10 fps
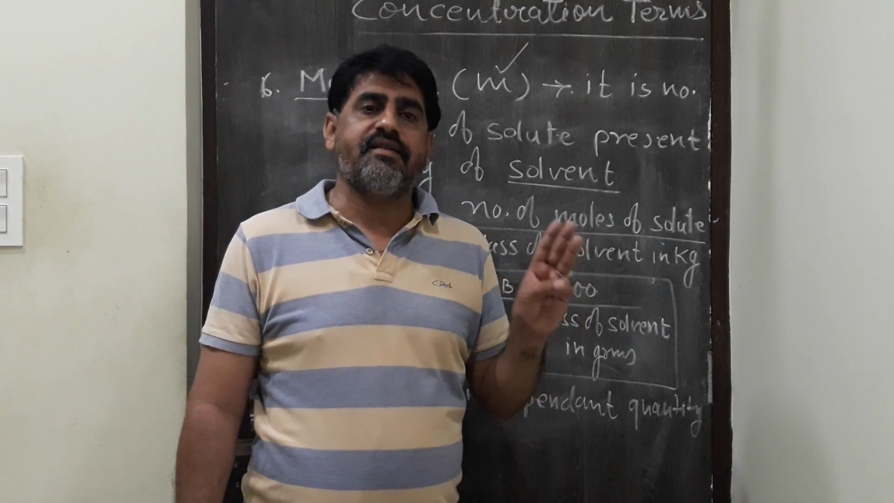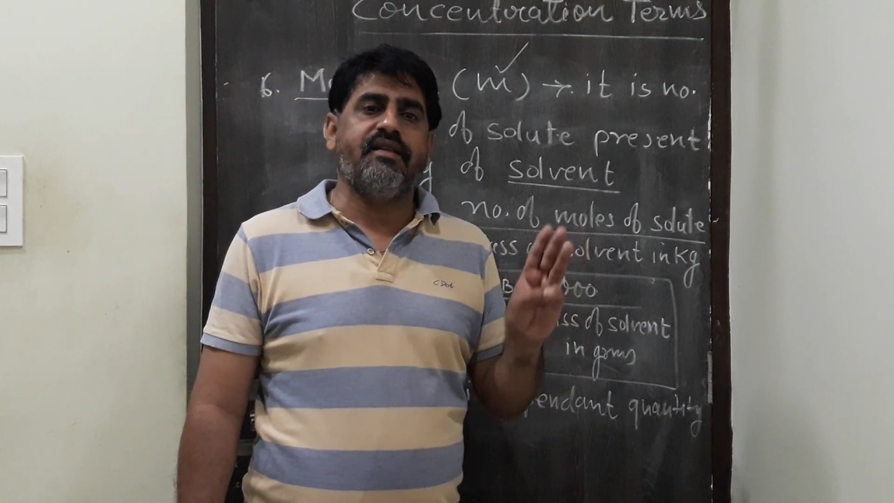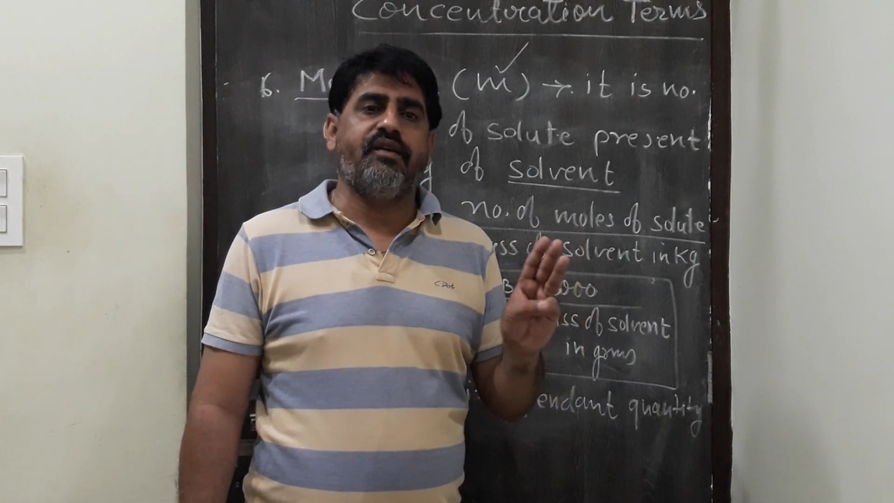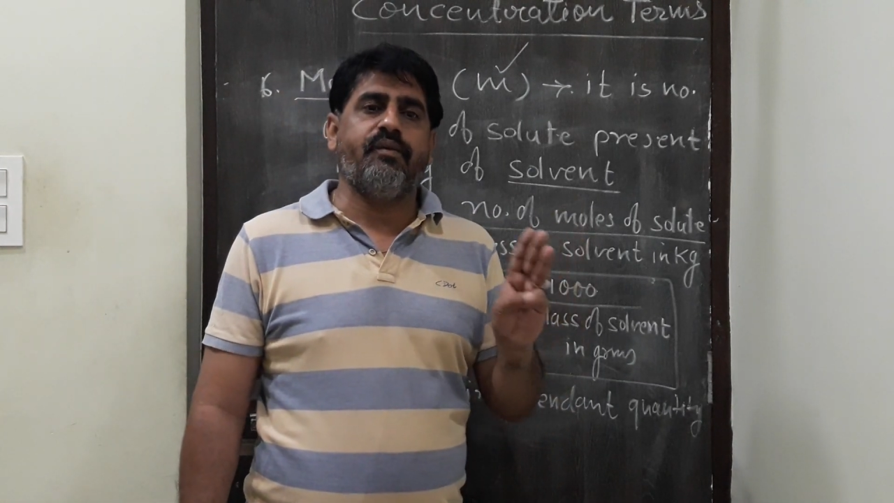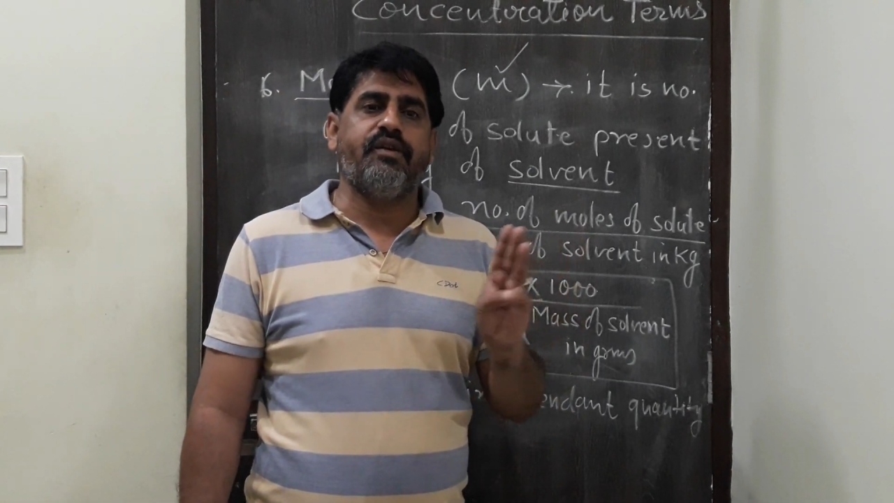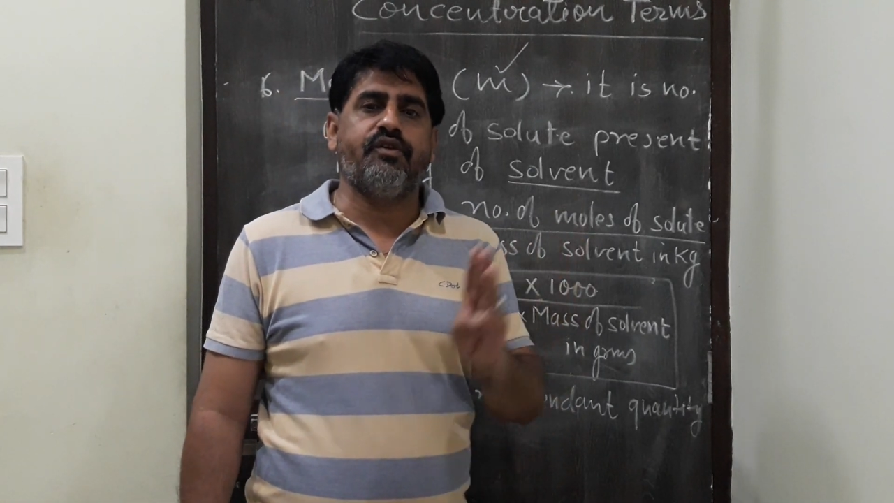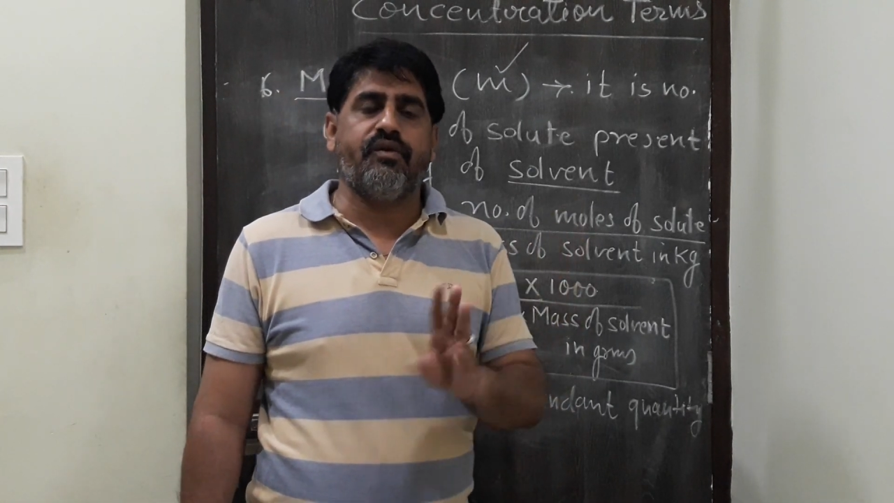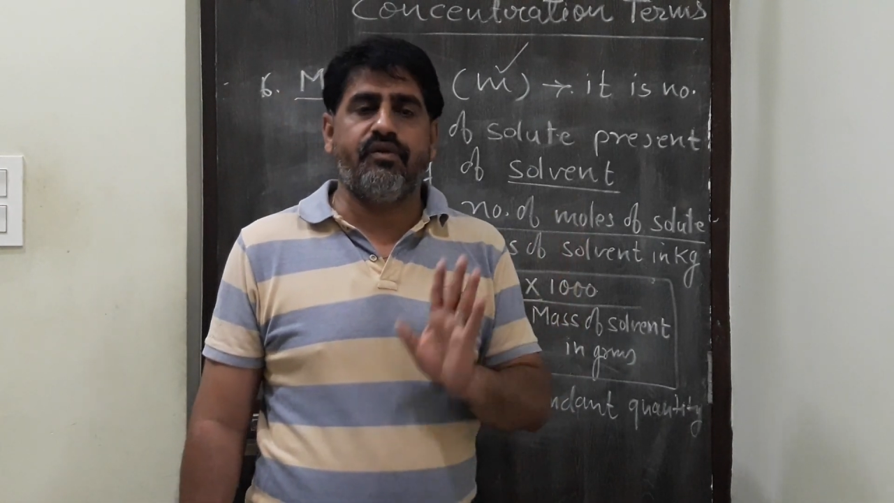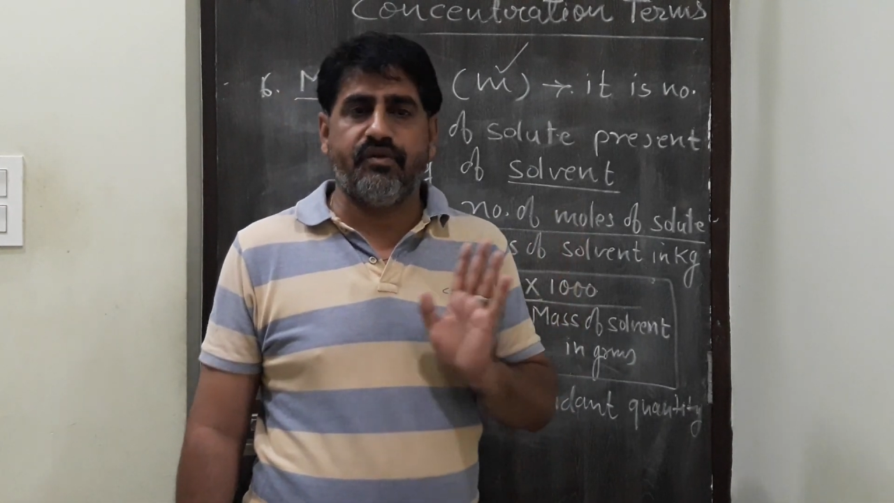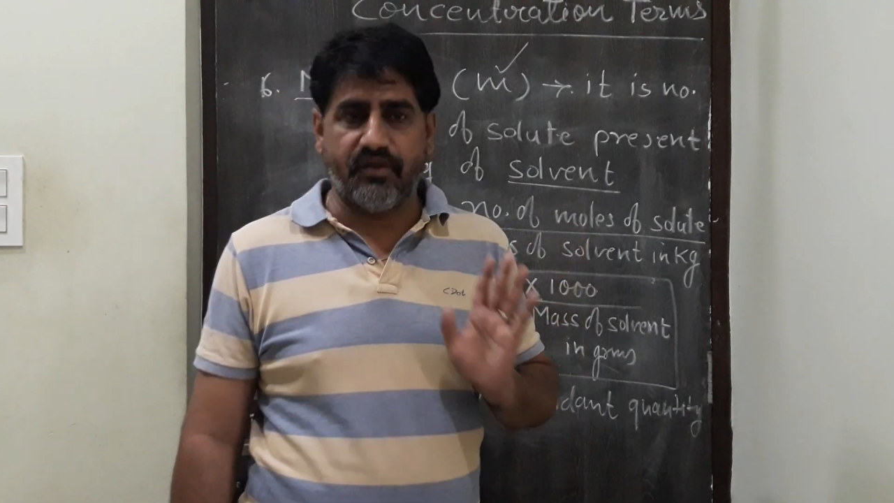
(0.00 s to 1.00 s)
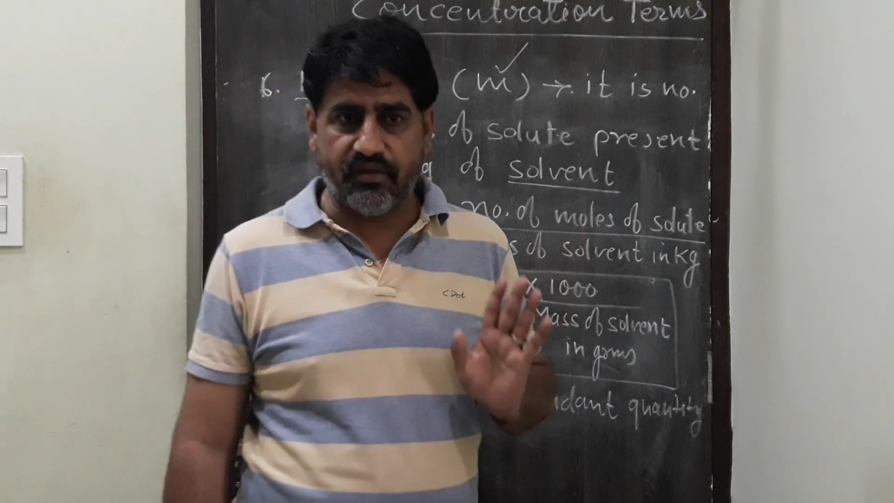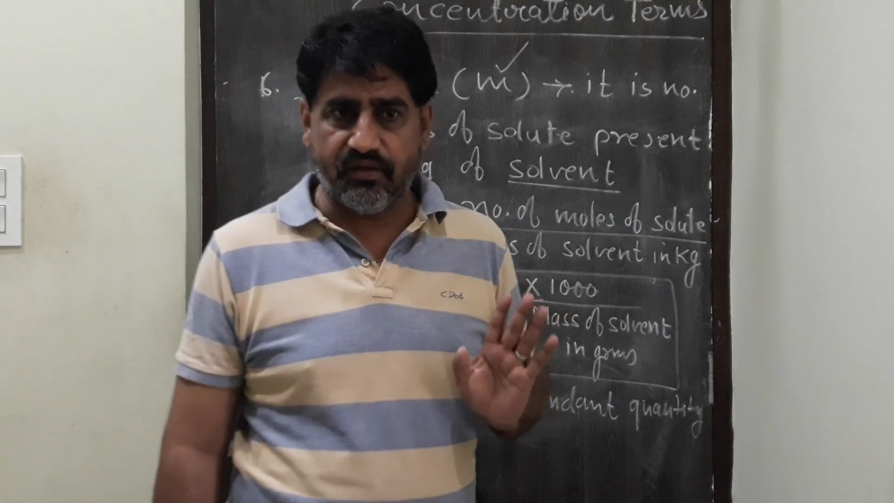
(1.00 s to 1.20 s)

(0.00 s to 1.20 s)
liquid solution.